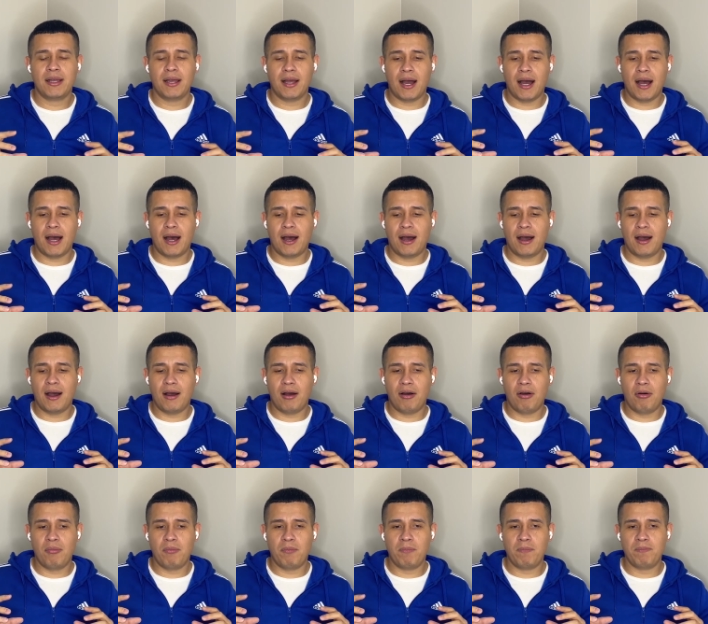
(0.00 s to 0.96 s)

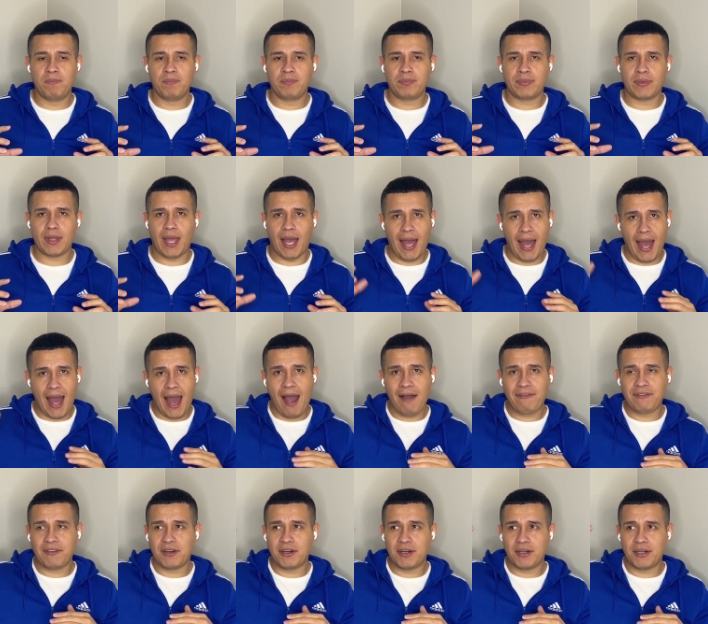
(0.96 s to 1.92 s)
Um,
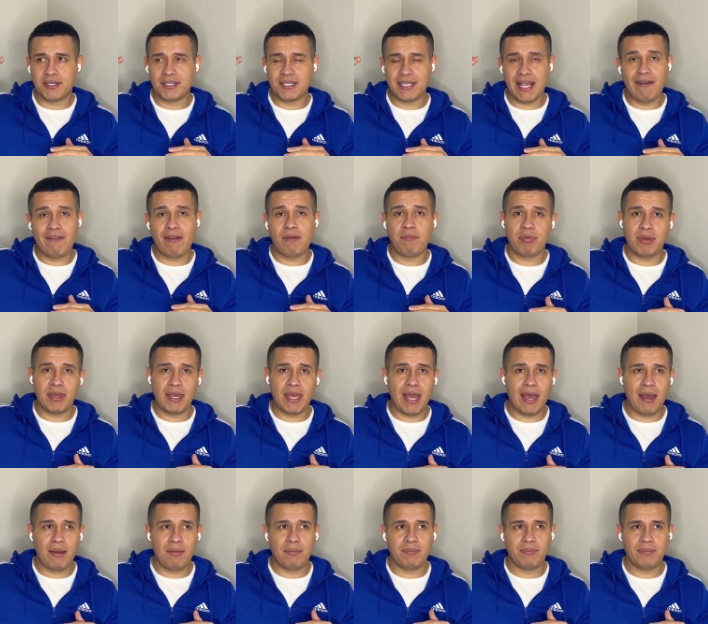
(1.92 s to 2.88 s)
after 7
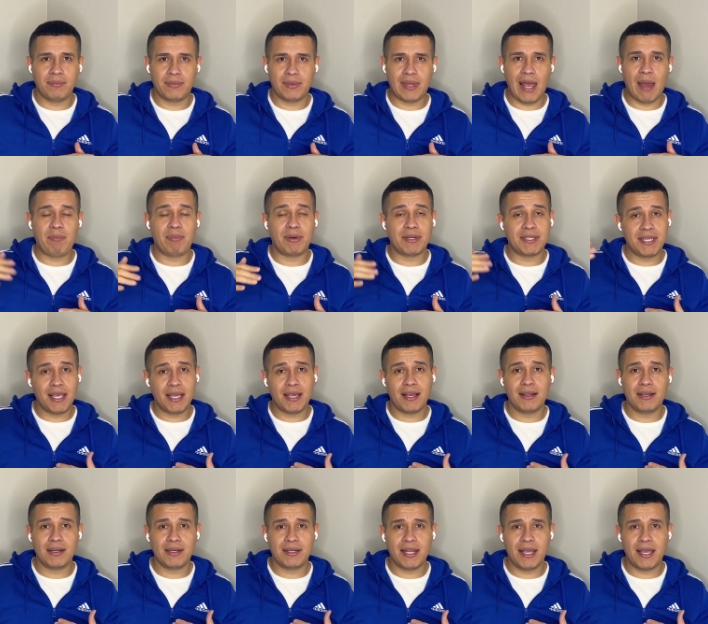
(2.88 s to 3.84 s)
p.m. that
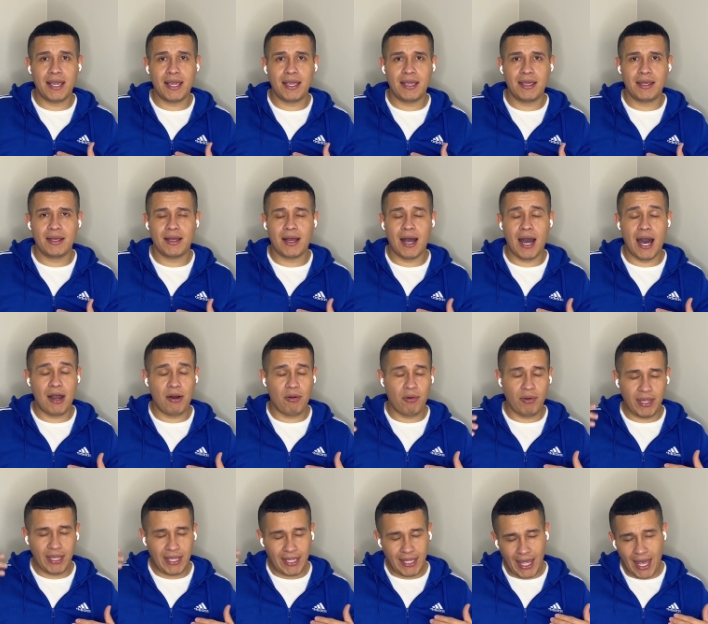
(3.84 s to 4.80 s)
particular day, I don't
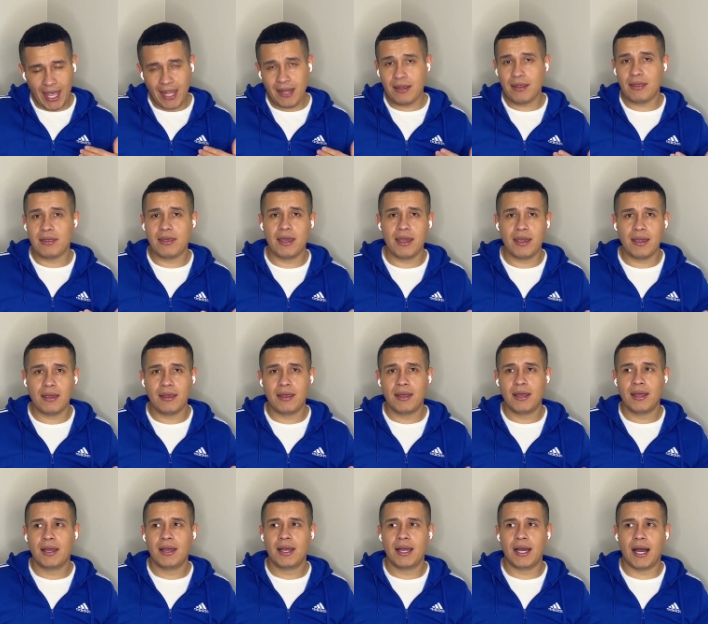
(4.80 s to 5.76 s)
eat anything.
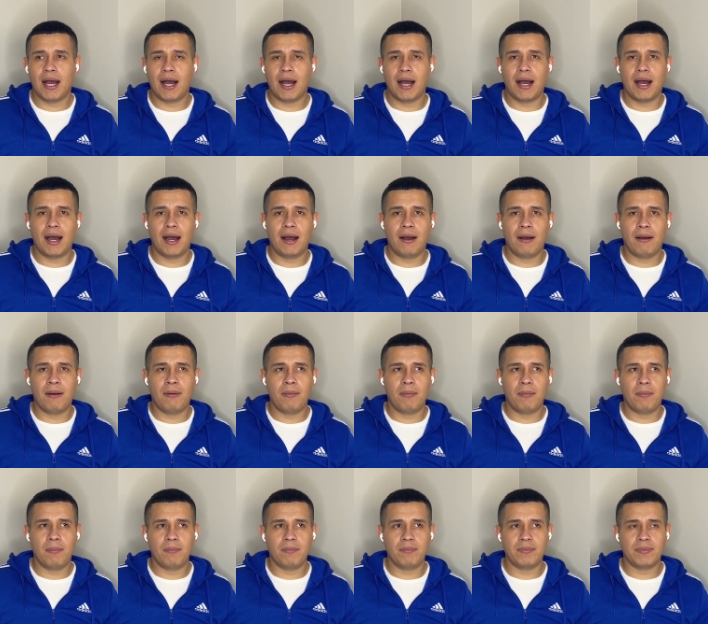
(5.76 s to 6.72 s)

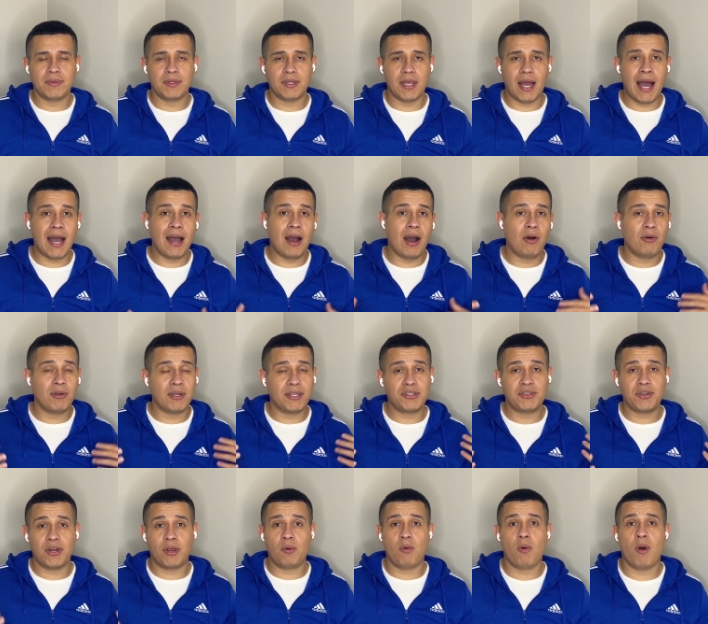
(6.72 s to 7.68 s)
Um, I only
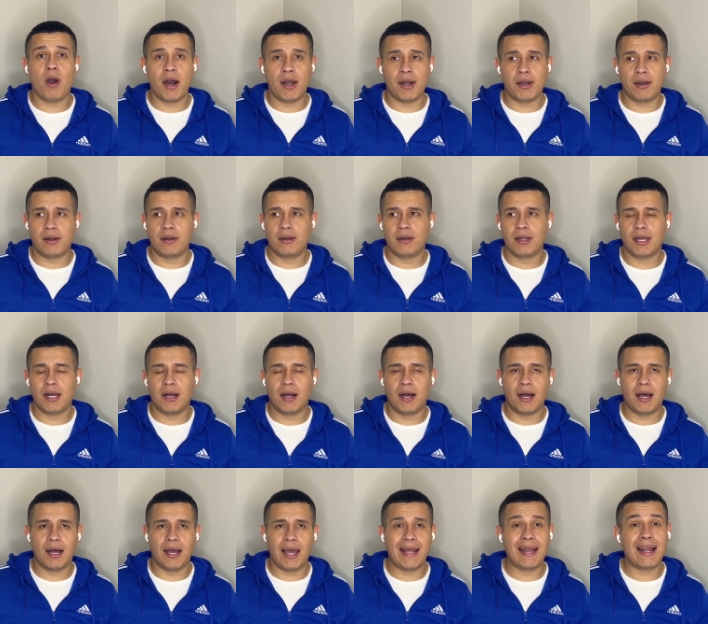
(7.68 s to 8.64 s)
drink water,
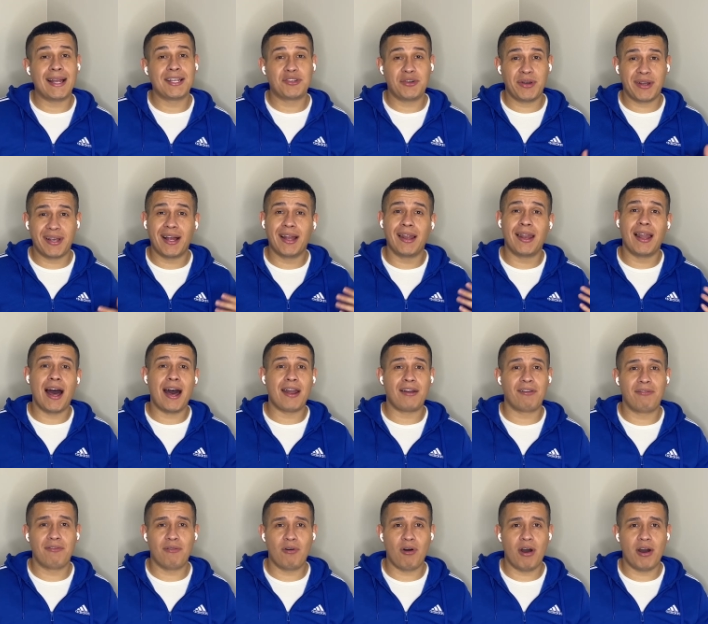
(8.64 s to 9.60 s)
uh, and I drink a lot
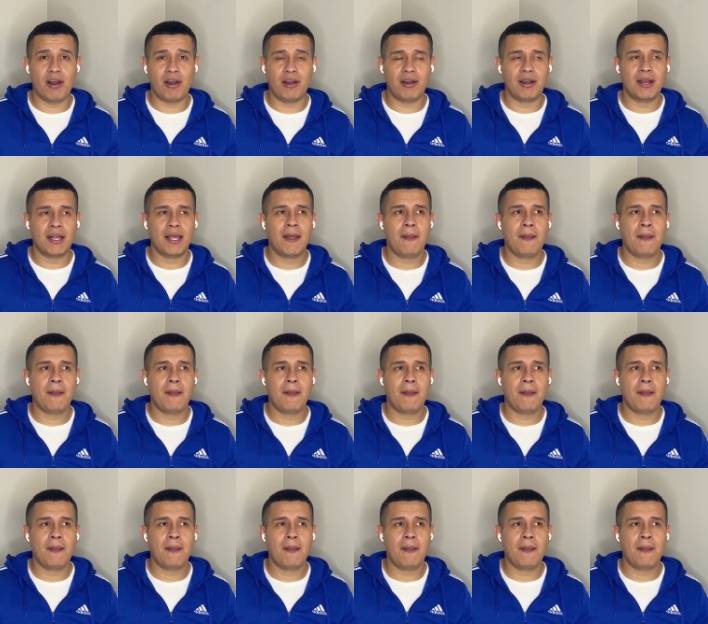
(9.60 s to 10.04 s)
of water.